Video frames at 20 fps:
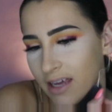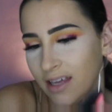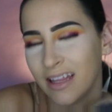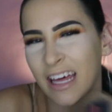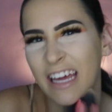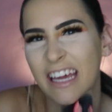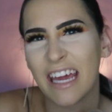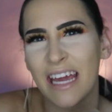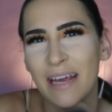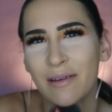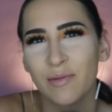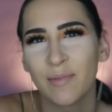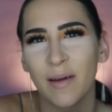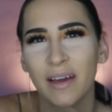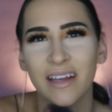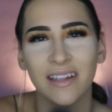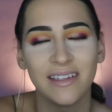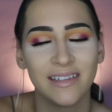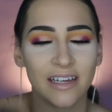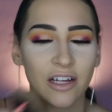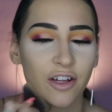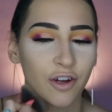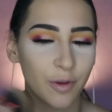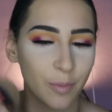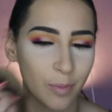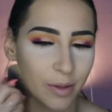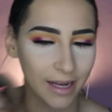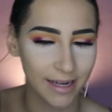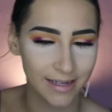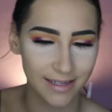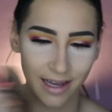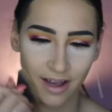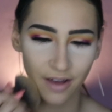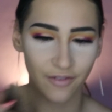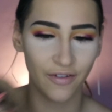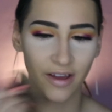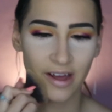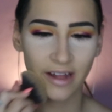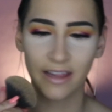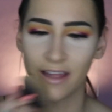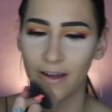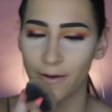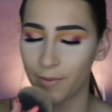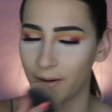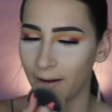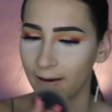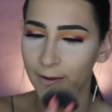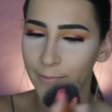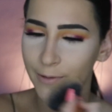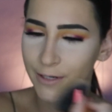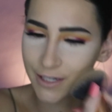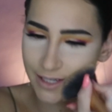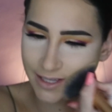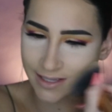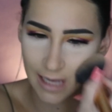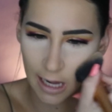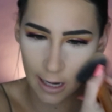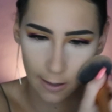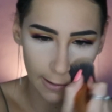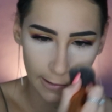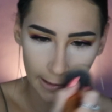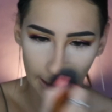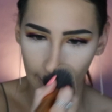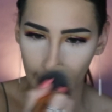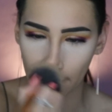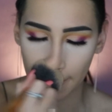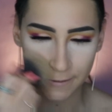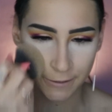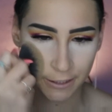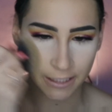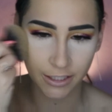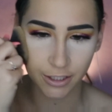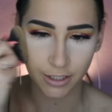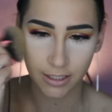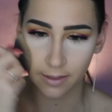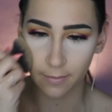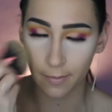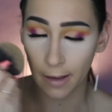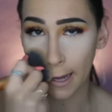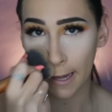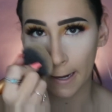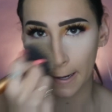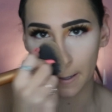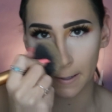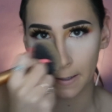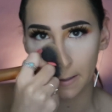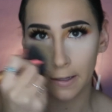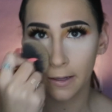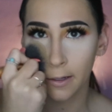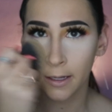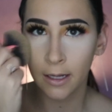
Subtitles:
it like keeps my concealer in place. Like, I found that when I would just set it with like a translucent powder,